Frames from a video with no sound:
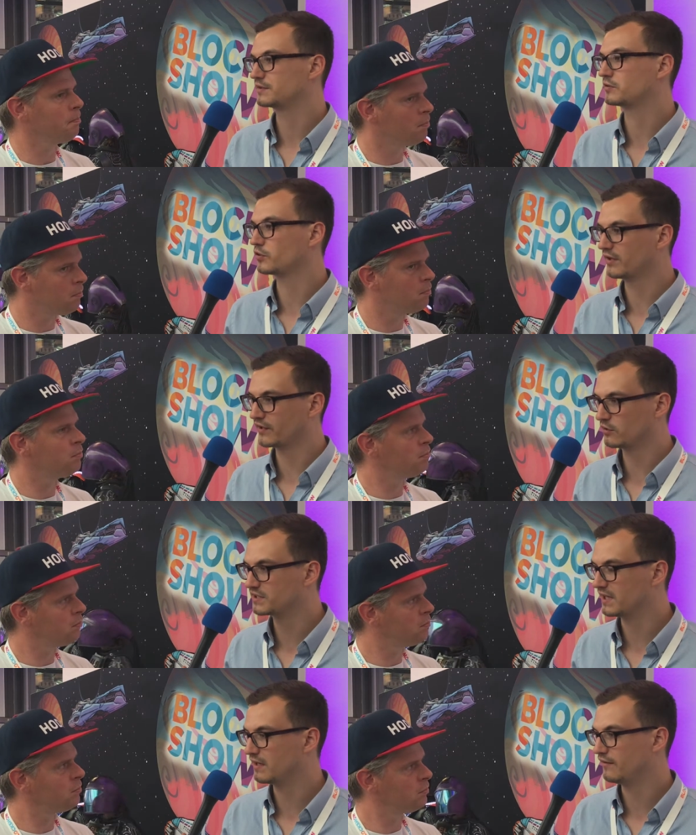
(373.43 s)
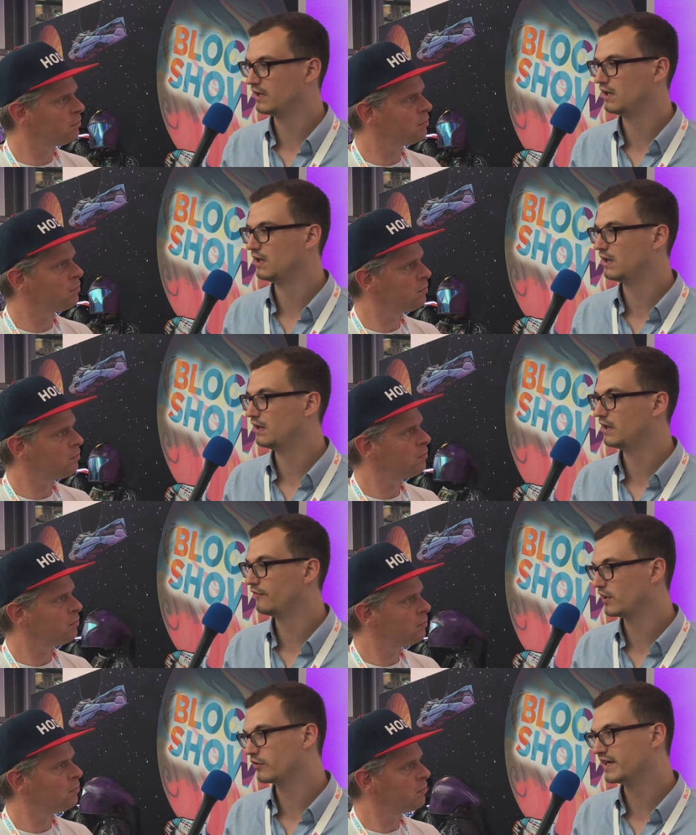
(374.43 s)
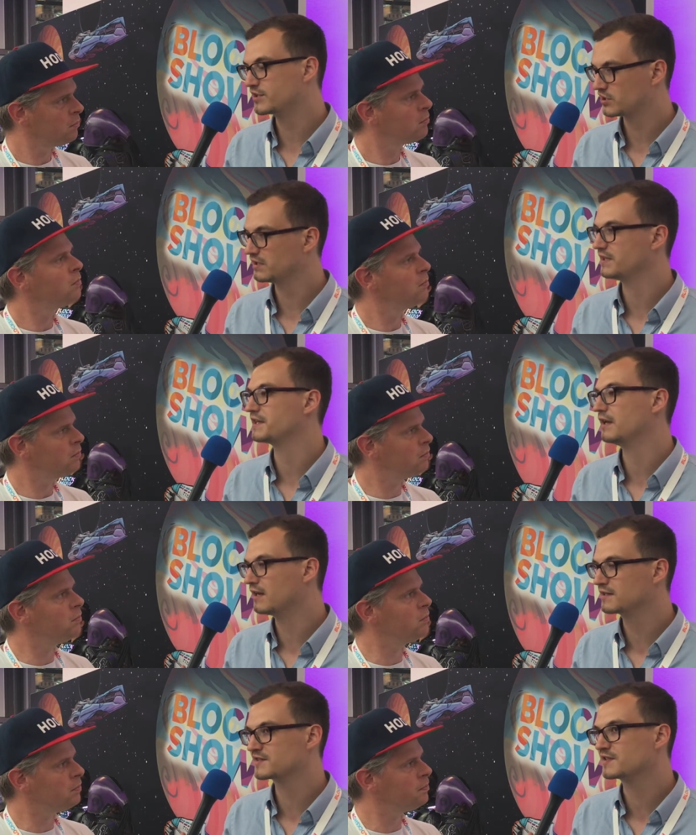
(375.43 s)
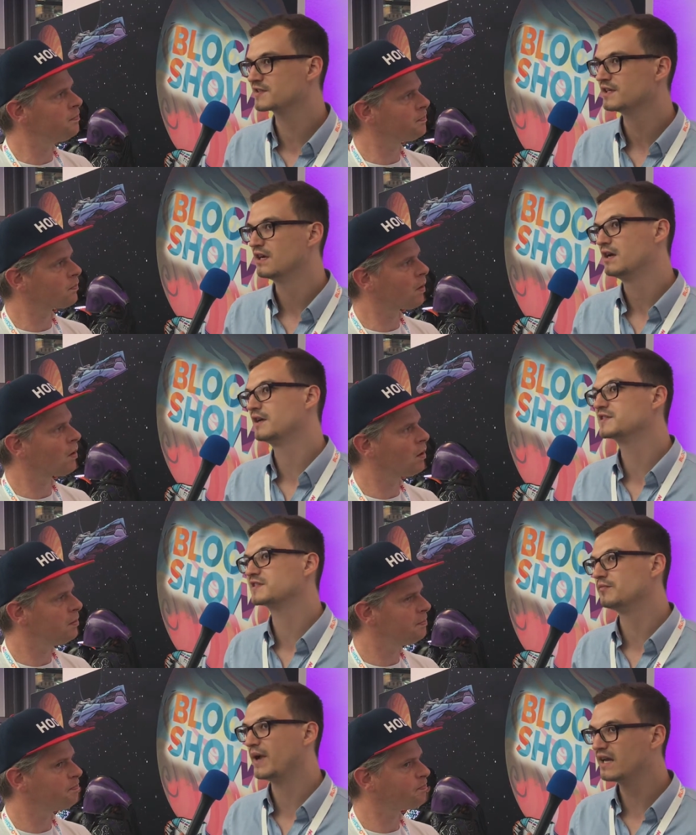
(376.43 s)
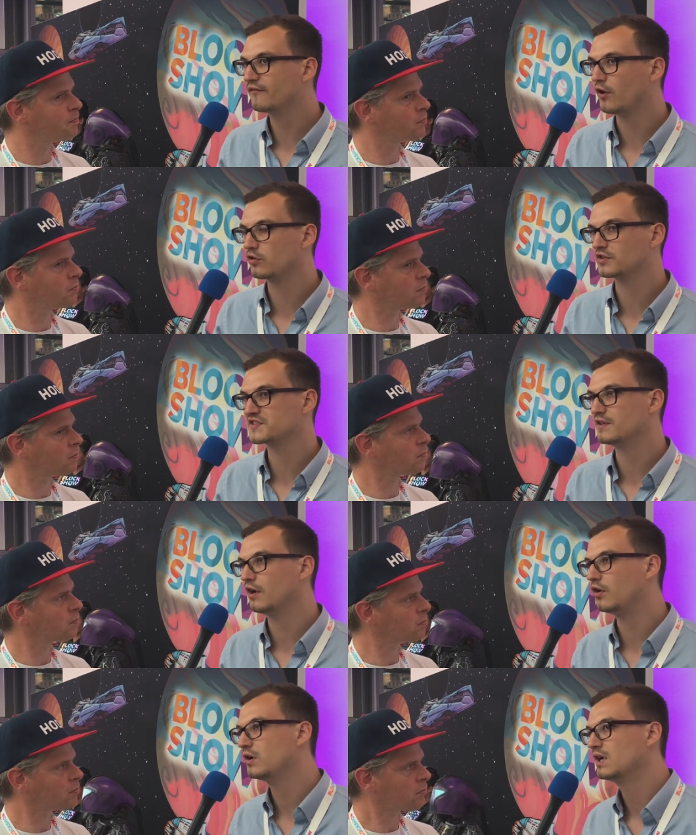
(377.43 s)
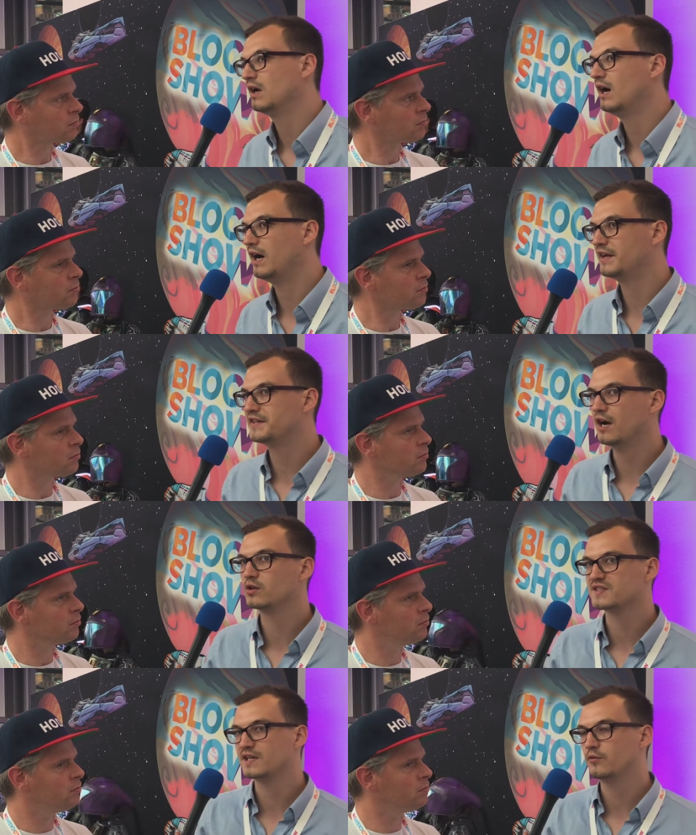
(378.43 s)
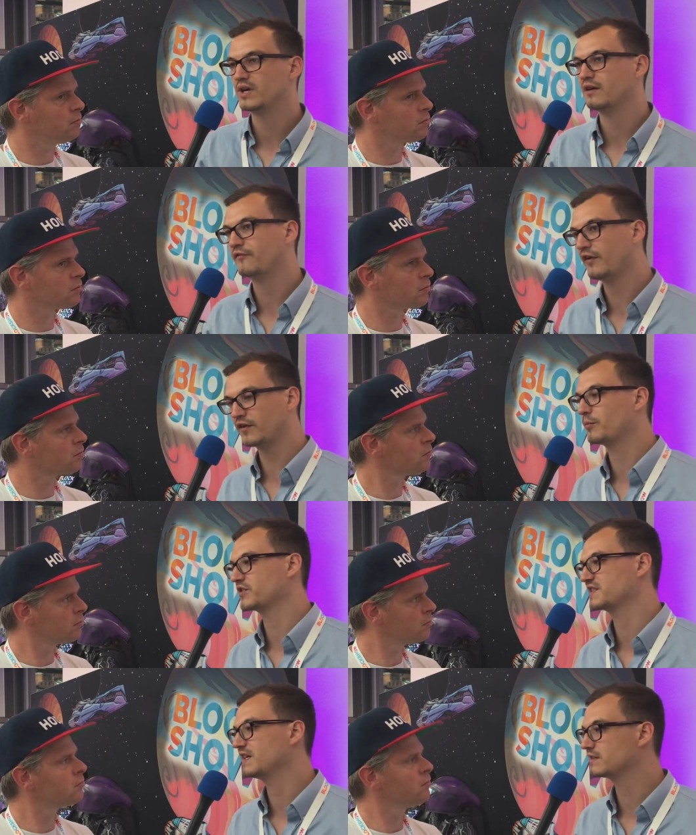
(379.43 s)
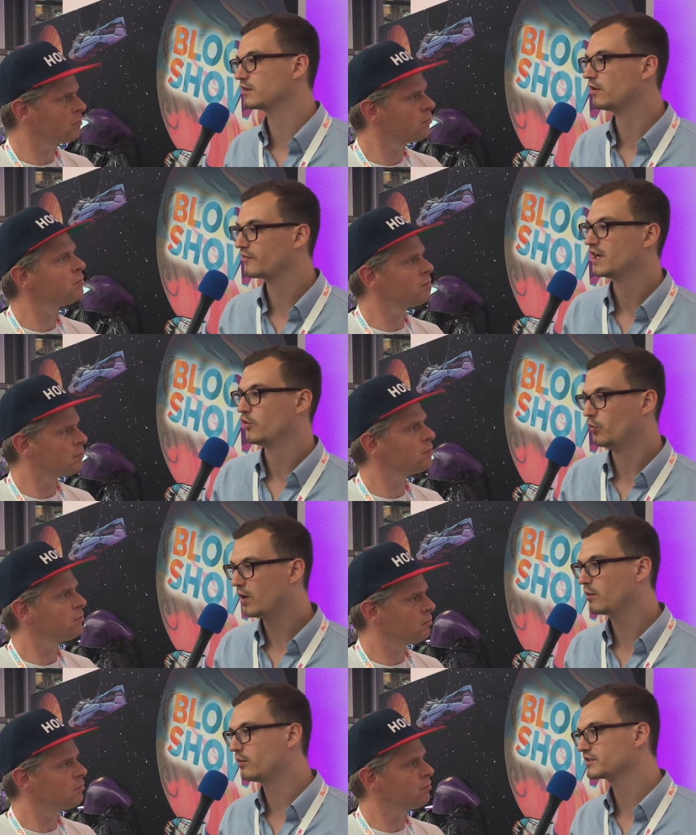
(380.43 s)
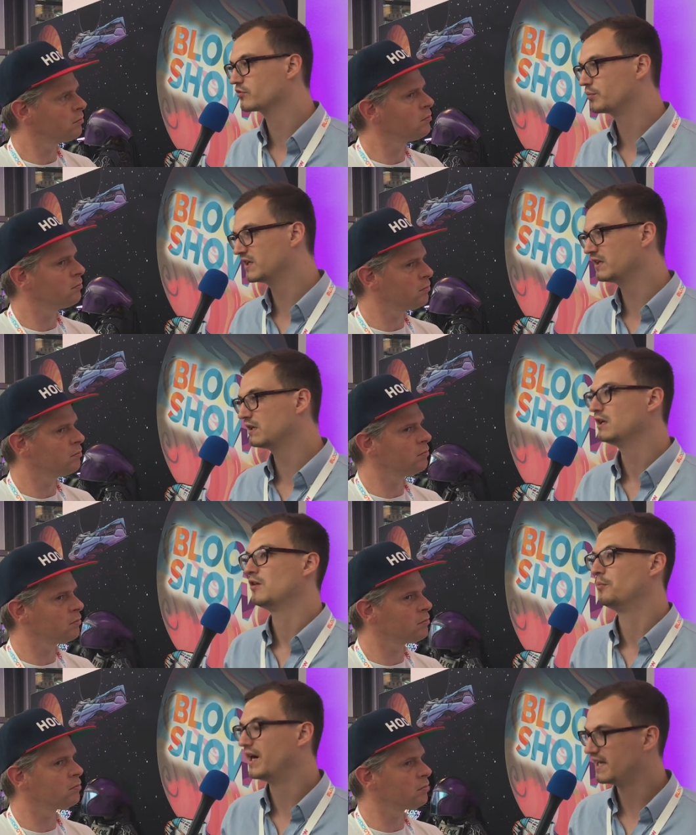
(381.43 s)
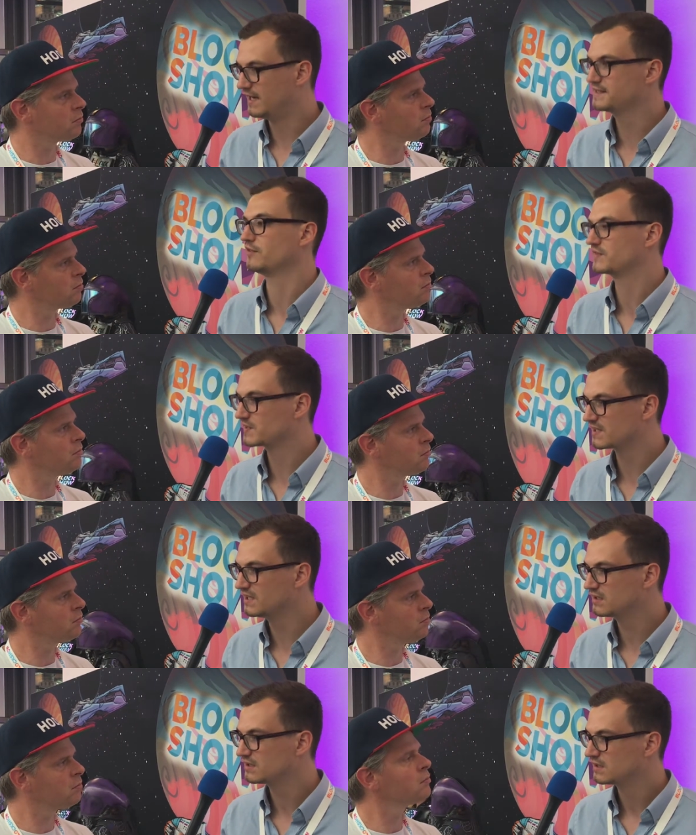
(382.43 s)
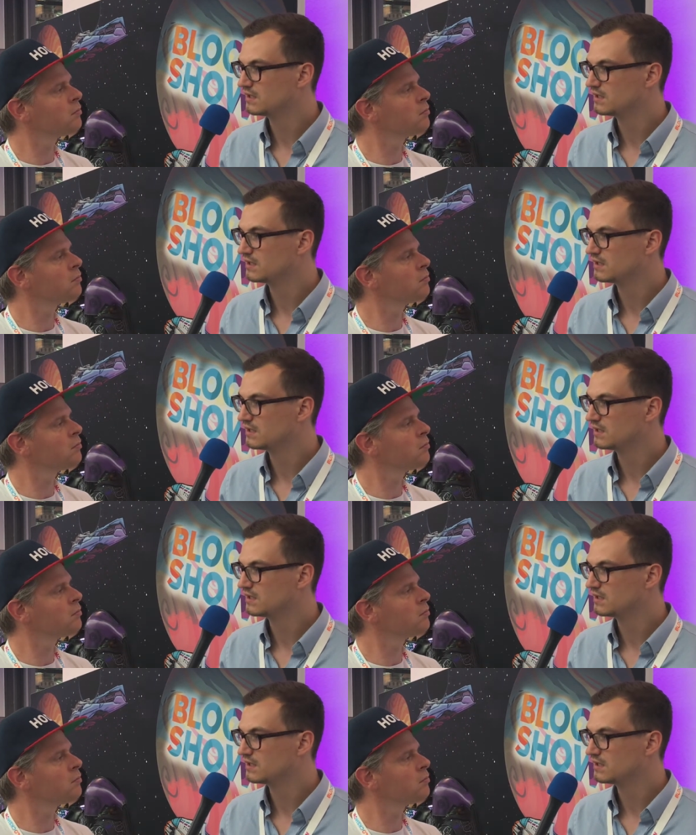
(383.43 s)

Speaker 1: to give a good uh, evaluation and analysis. This is the main focus now. Uh, there I would say we have 50% of where we want to be by end of this year.